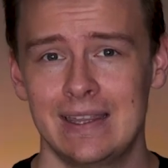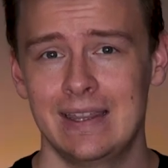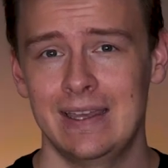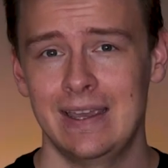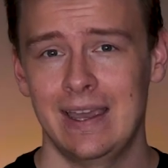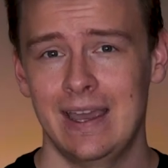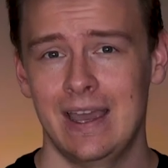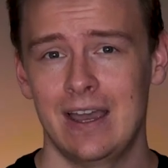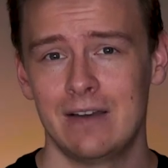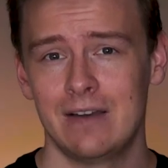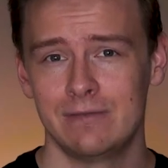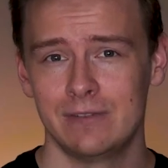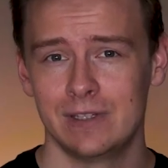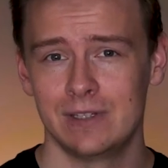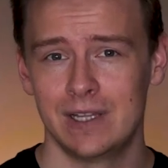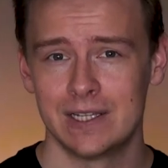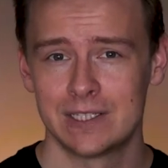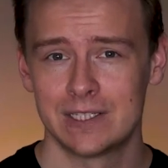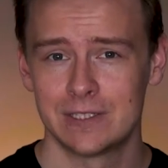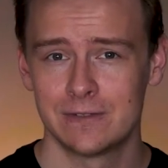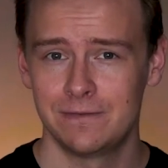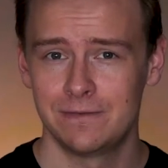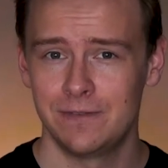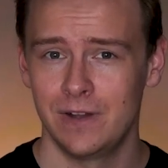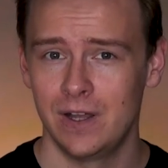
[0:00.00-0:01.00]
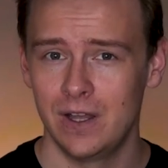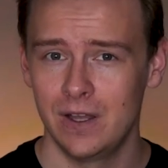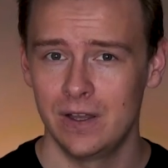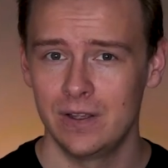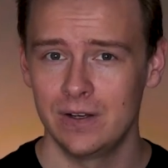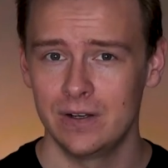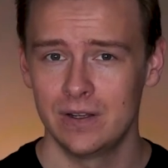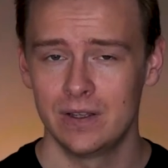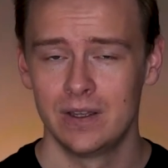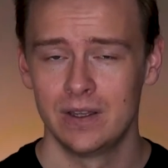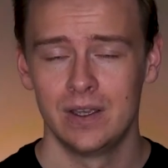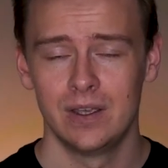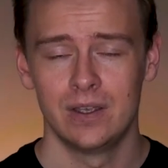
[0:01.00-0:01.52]
They have less
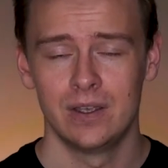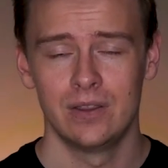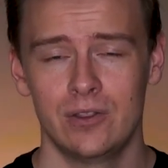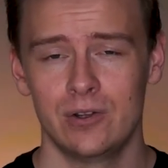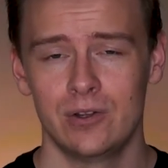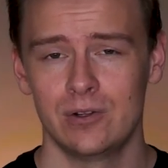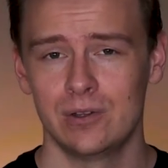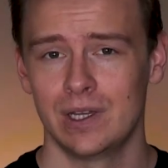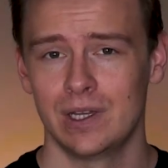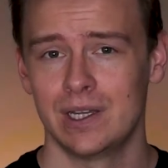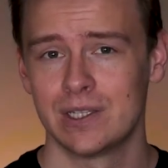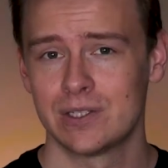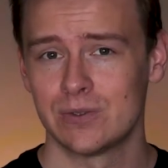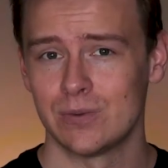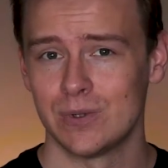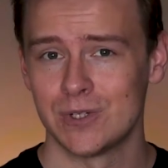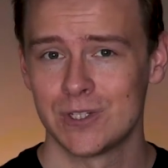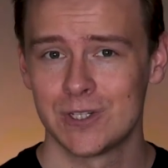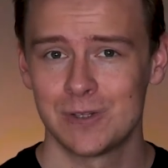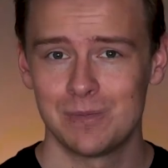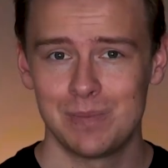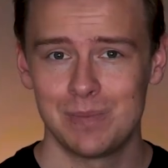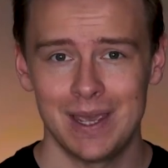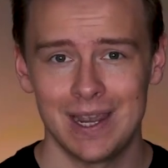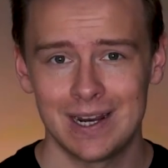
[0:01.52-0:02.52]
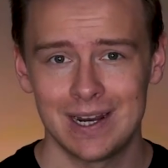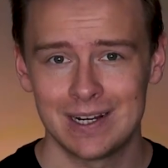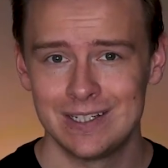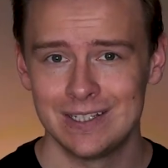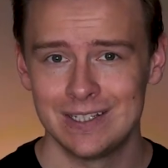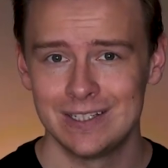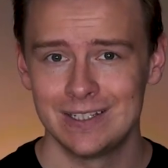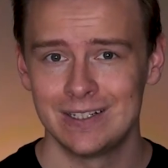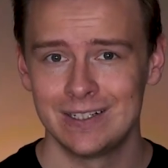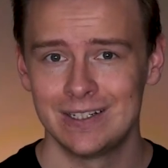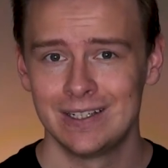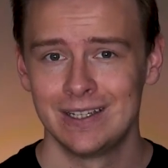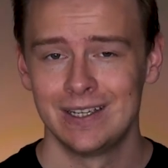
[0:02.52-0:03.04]
fun, they're less
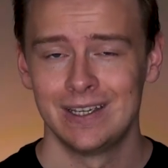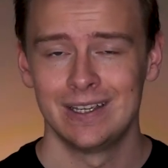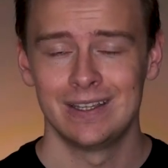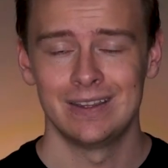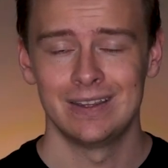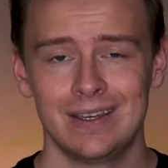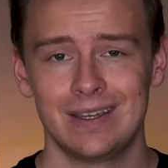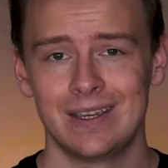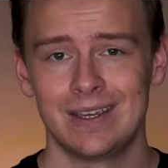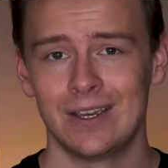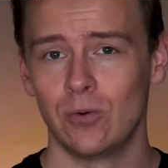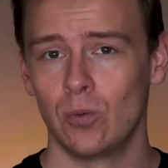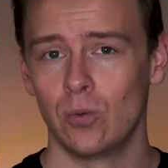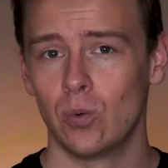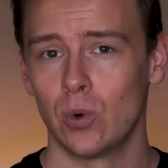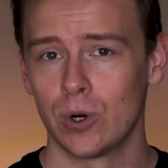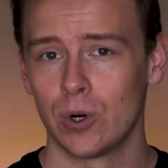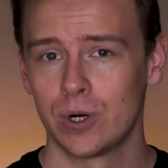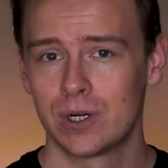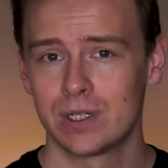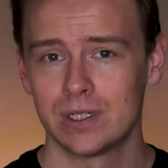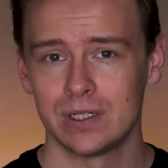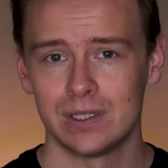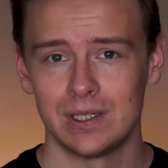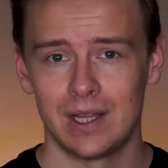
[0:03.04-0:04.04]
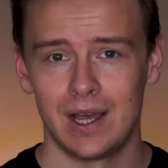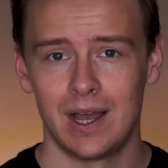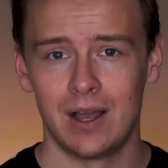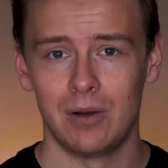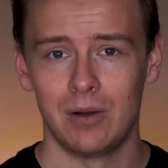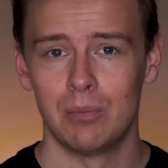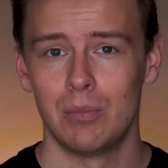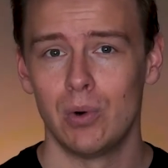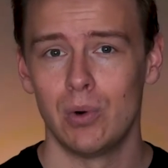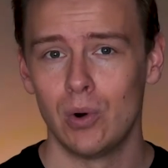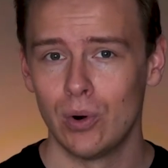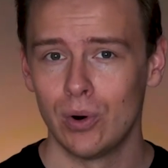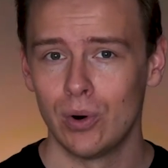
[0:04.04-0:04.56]
respected, they get worked a lot
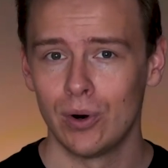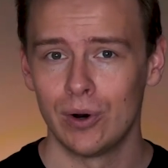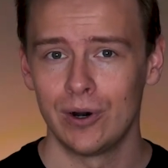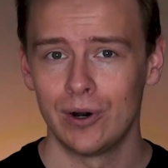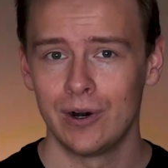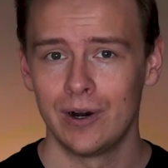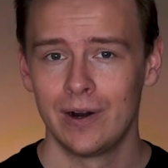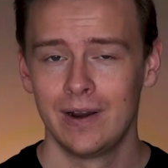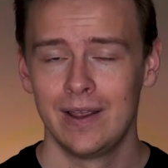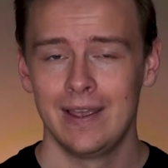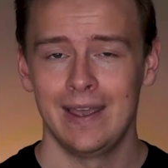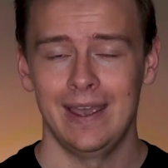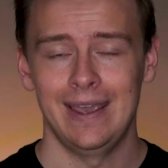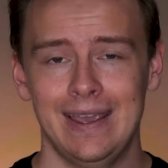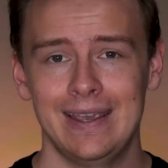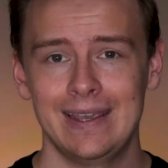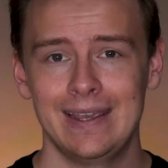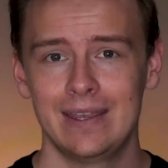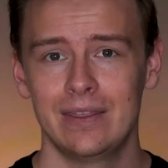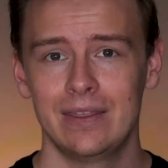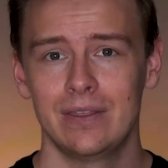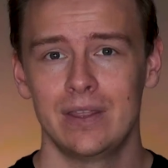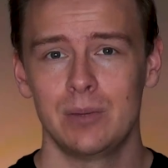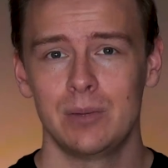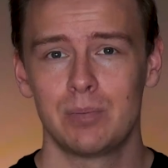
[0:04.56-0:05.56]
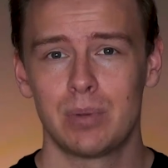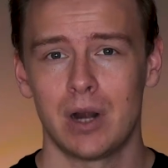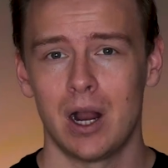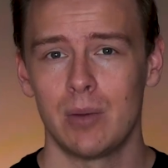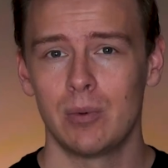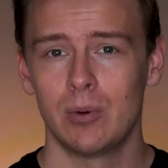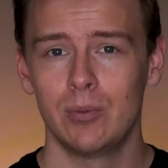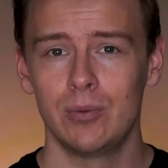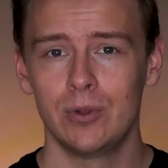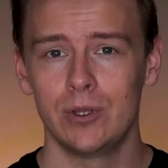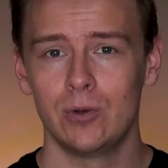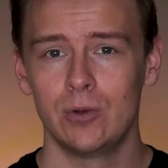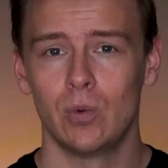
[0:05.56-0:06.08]
more, and they
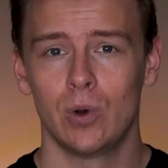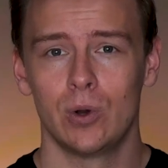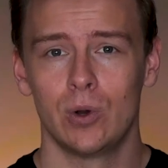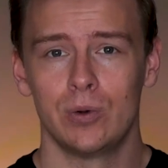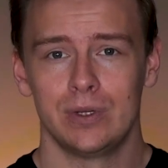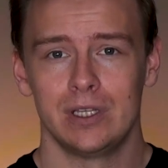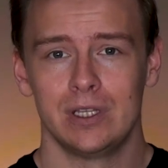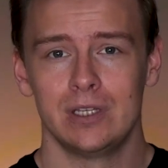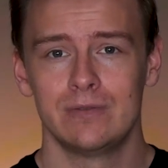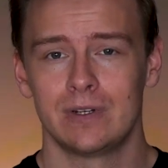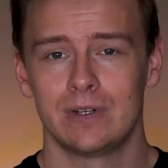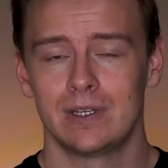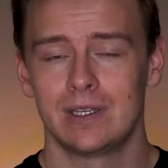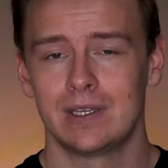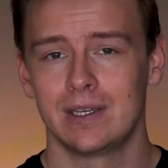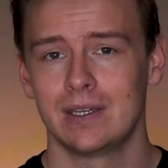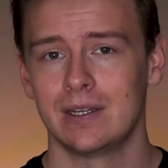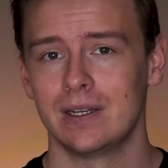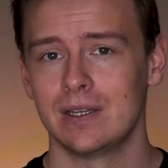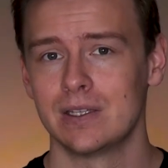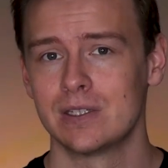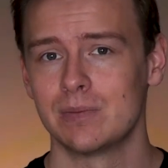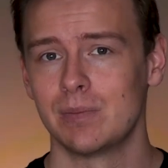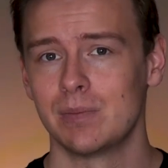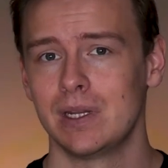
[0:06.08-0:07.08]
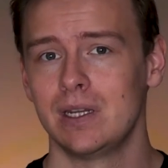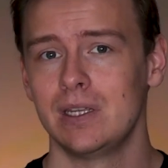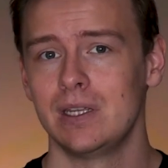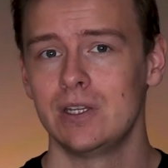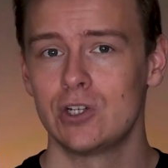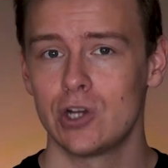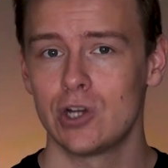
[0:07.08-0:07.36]
probably won't even get as many